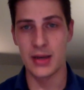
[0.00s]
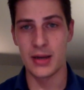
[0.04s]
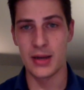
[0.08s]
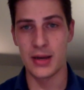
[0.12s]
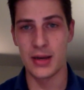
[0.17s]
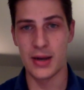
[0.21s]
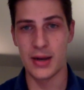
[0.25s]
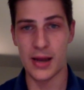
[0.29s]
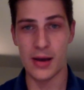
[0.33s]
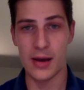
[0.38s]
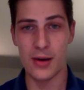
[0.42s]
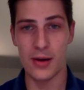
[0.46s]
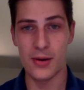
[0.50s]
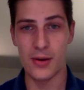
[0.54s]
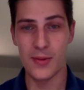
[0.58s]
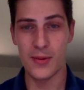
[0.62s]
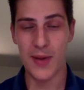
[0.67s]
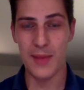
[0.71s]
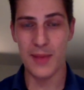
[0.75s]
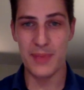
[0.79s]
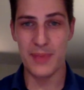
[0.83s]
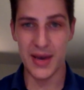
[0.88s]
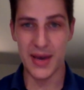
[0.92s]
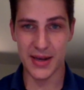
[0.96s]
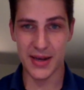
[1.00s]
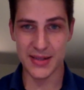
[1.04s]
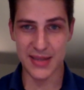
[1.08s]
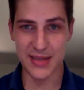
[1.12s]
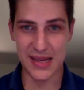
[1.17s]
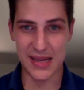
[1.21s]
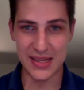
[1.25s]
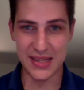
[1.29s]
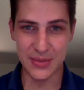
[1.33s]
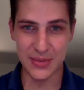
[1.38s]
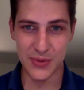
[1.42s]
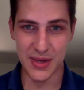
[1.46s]
Now, my picks
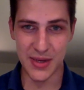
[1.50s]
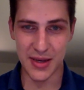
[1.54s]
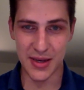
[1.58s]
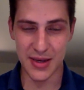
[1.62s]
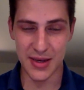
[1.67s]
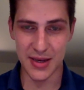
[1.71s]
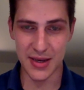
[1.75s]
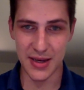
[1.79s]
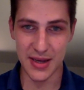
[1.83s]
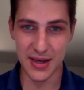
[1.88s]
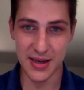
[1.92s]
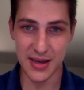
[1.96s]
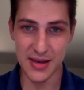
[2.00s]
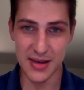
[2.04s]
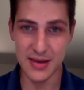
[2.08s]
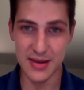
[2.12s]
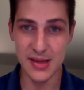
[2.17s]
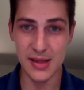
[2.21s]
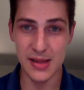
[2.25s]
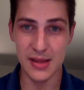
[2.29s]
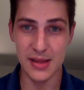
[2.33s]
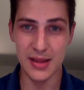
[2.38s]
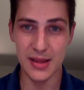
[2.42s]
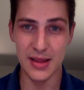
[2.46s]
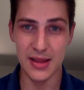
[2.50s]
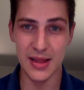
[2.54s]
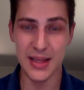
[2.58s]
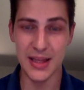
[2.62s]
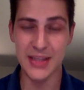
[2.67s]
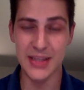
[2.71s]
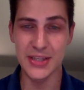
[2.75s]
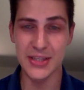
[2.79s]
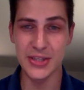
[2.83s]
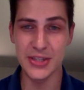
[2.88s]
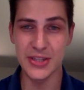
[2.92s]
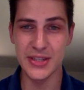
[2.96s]
last week,
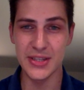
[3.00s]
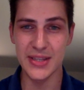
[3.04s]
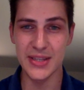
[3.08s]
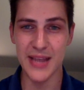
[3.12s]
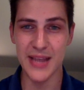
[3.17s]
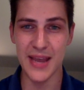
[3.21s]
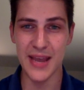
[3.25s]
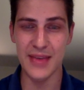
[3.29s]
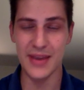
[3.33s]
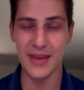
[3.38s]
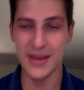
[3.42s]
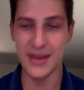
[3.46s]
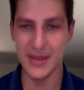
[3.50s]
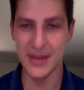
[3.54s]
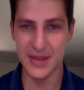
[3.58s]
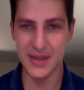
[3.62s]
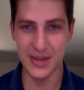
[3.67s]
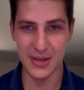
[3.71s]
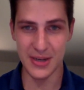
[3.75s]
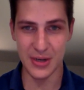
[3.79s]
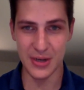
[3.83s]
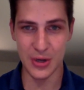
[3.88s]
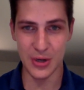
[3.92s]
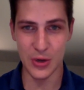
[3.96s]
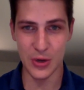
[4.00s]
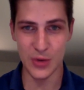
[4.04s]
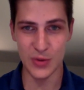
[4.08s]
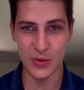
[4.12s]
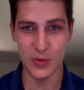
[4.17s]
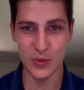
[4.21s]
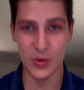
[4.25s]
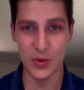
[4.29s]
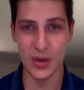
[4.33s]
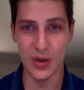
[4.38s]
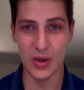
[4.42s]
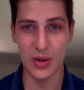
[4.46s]
let's just say they didn't go as
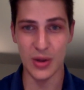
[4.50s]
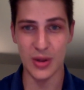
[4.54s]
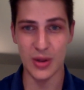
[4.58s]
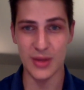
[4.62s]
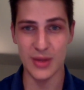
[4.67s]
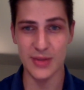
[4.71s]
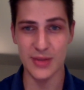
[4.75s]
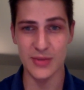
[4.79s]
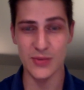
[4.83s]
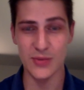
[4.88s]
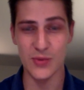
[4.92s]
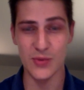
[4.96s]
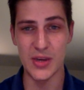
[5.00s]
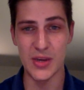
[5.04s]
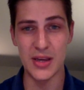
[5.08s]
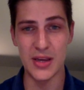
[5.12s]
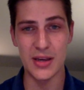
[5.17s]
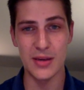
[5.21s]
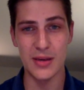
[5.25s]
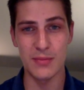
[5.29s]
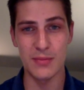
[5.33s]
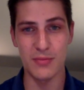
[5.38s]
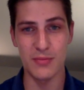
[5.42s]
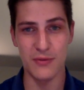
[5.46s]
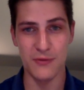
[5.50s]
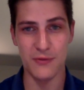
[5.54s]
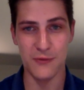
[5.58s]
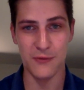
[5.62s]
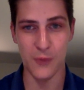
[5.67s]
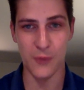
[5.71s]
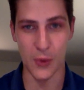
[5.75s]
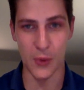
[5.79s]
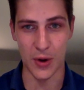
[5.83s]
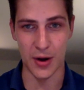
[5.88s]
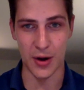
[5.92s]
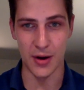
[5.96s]
well as the week
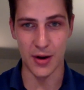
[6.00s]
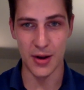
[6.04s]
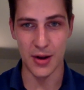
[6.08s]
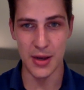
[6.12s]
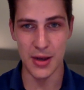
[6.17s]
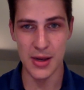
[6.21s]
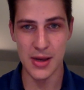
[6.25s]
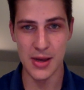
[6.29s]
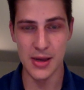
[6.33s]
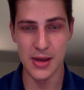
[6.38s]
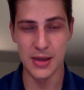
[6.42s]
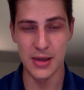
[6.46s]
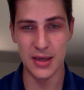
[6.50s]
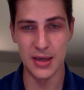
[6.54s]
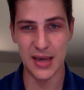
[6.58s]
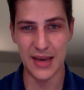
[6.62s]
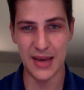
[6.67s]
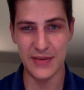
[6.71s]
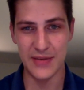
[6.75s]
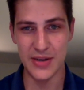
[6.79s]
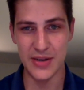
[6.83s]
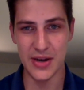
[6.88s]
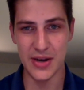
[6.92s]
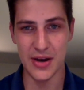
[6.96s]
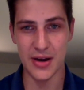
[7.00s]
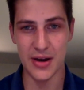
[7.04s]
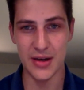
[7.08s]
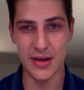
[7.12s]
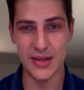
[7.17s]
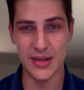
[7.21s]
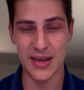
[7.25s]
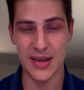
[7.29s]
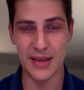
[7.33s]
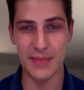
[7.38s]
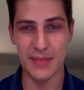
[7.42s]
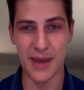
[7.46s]
before. Kevin Na and
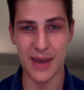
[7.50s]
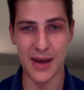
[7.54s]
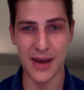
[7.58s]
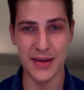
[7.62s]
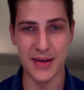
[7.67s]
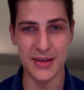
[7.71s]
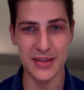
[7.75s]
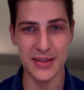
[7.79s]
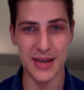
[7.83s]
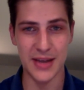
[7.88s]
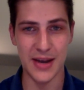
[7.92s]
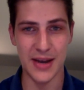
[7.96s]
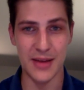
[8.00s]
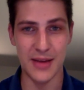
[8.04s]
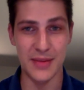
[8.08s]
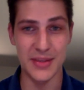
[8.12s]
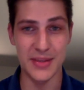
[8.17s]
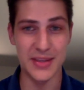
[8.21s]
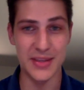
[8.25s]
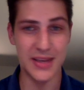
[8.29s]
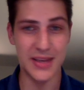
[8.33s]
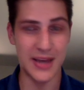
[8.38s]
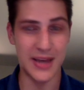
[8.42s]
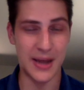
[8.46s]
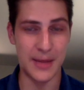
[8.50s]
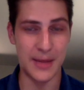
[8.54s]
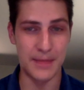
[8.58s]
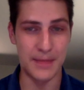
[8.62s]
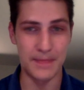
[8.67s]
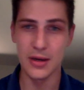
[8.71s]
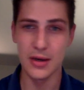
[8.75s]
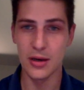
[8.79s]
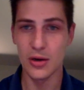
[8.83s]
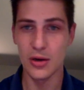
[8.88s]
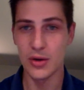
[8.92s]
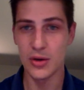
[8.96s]
Patton Kizzire missed the cut,
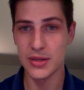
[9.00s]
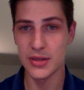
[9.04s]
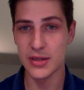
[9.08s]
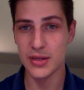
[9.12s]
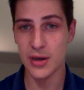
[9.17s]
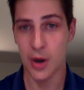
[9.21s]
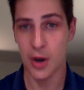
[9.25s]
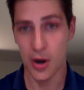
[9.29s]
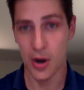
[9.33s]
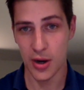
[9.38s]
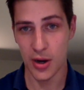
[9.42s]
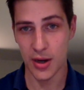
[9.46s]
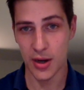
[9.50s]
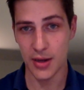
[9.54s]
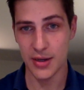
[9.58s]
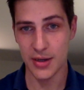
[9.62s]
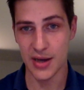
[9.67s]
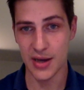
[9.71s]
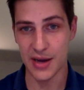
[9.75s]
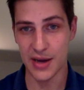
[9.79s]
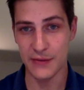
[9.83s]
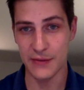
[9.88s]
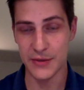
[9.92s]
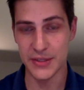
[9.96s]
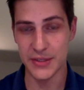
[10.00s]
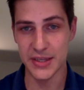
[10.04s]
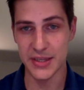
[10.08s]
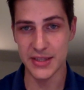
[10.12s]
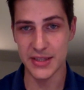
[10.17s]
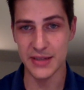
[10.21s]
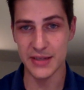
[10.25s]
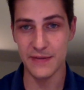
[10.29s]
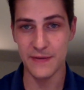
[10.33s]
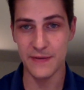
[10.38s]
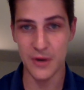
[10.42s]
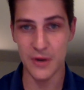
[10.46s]
Chris Kirk tied for
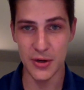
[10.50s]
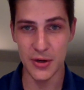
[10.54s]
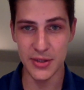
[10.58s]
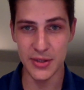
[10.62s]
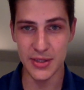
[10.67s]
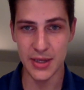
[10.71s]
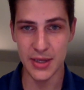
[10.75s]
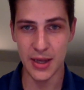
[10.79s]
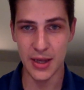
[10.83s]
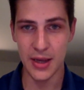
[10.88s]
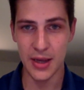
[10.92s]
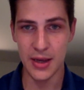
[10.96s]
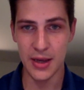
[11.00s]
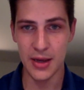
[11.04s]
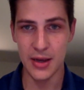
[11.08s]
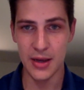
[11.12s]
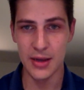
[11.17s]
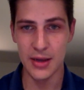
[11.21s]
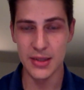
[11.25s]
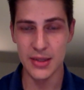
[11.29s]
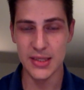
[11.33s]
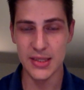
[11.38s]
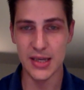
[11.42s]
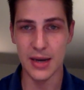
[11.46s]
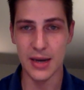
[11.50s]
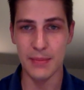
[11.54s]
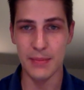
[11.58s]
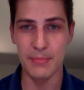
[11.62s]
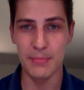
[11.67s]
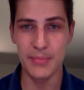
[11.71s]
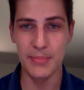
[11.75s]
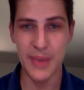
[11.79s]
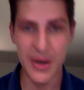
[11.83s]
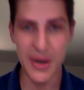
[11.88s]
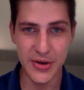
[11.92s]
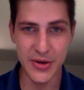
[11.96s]
61st, Scott
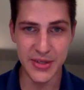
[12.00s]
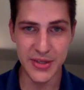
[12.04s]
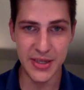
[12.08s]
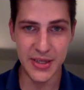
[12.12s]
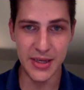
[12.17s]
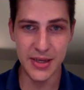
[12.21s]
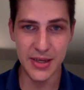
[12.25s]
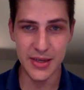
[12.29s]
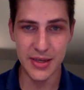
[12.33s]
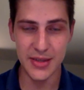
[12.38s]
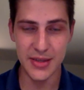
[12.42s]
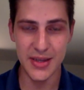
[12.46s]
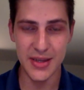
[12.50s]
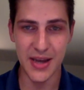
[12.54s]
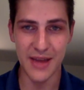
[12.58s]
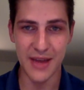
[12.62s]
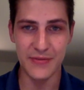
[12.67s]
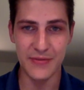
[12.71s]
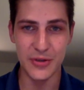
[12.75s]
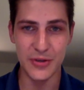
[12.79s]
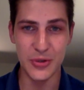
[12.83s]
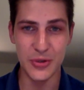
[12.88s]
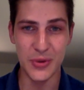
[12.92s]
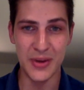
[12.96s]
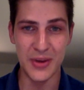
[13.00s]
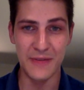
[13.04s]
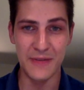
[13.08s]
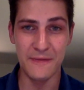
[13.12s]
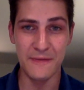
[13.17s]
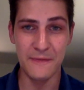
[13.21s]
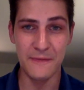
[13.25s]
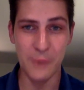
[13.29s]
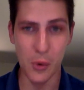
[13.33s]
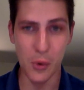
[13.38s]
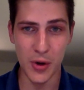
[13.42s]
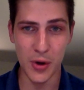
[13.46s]
Piercy tied for
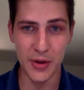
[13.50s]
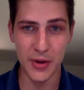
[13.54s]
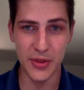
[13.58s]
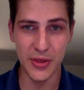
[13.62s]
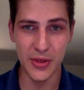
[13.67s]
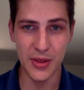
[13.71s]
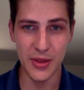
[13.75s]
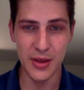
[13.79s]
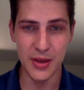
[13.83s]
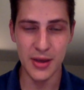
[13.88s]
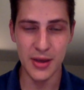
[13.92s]
24th,